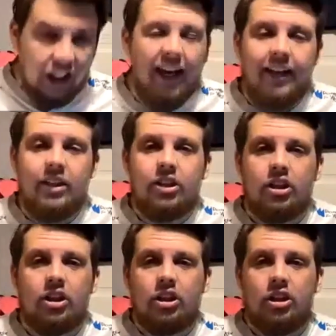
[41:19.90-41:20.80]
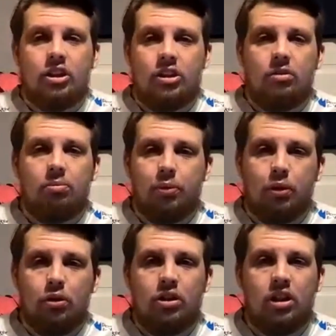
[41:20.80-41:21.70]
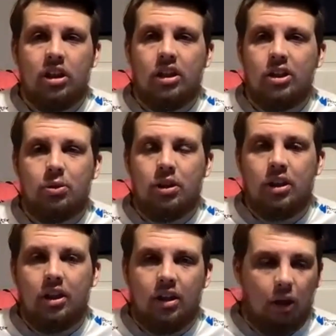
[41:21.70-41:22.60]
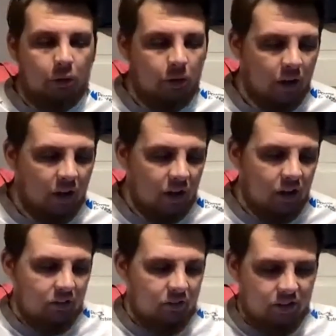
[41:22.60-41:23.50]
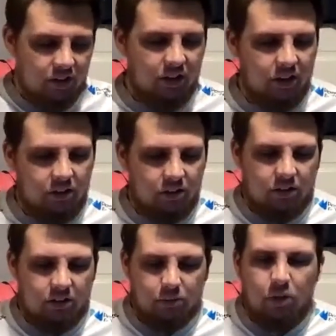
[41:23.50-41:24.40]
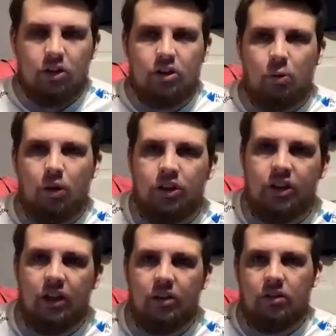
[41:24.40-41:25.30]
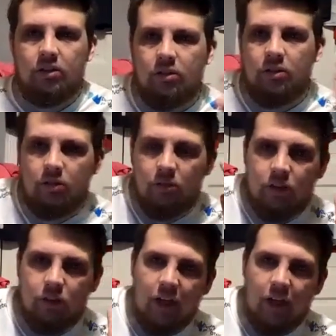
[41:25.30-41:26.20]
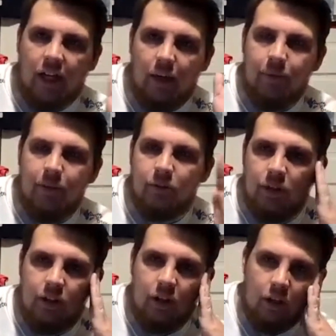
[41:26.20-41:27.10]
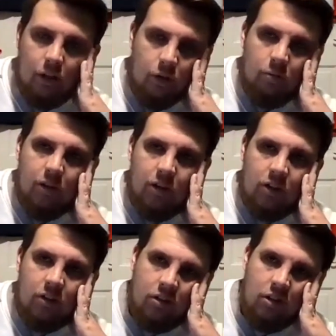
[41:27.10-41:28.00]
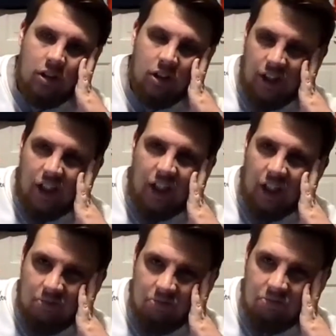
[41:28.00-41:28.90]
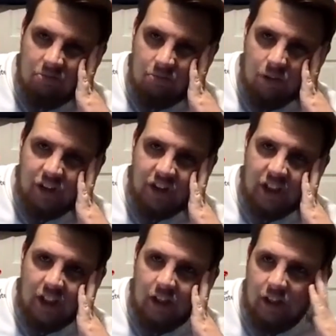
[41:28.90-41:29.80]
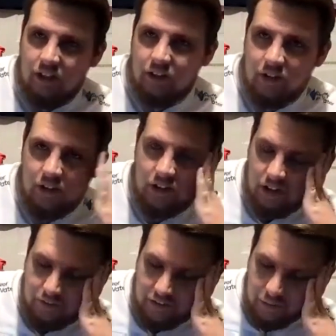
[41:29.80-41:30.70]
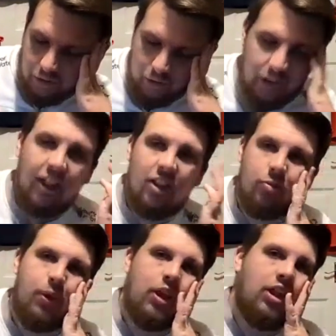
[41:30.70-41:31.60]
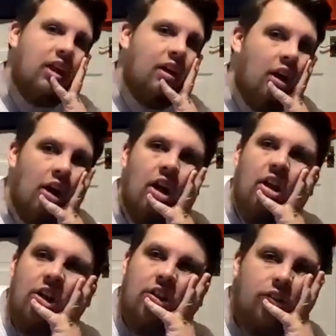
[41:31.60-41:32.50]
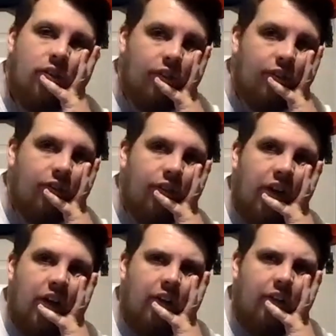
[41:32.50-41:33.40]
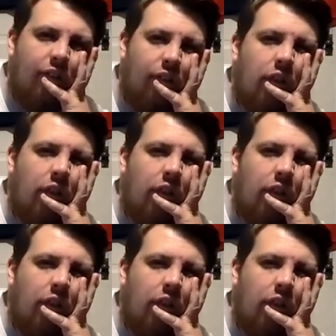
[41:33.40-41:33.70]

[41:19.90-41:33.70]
Canes just because Blues did it this week, and now once that crack happens when you're at home, and once that's it's difficult. So Canes by 5.